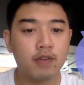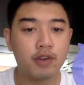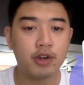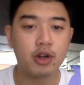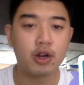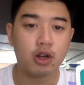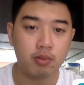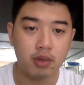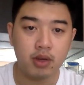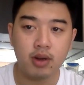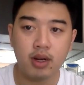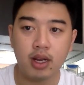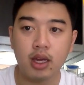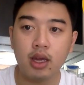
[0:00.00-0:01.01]
For your
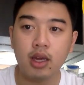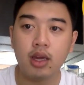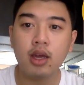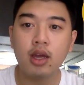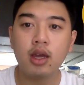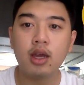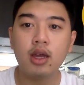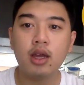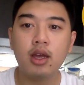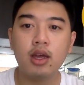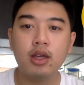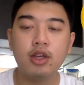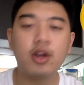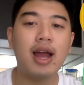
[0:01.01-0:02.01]
community,
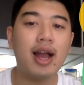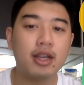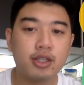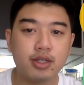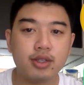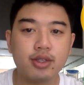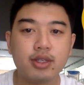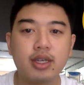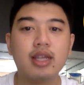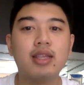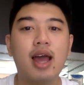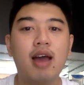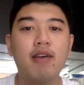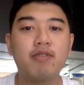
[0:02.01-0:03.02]
your actions
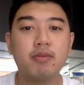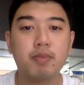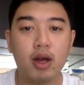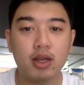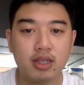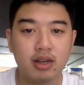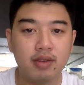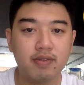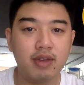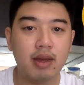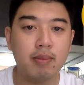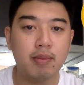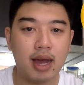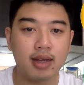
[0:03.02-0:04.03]
can have a positive
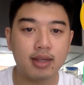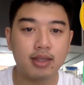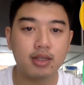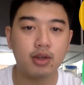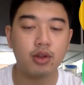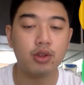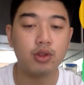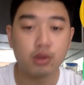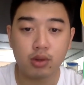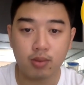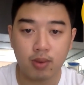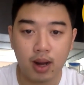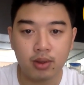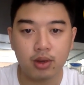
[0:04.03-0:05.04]
impact on those
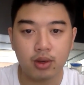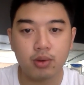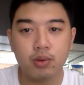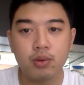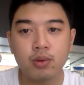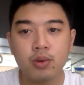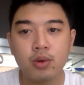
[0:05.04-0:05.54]
around you.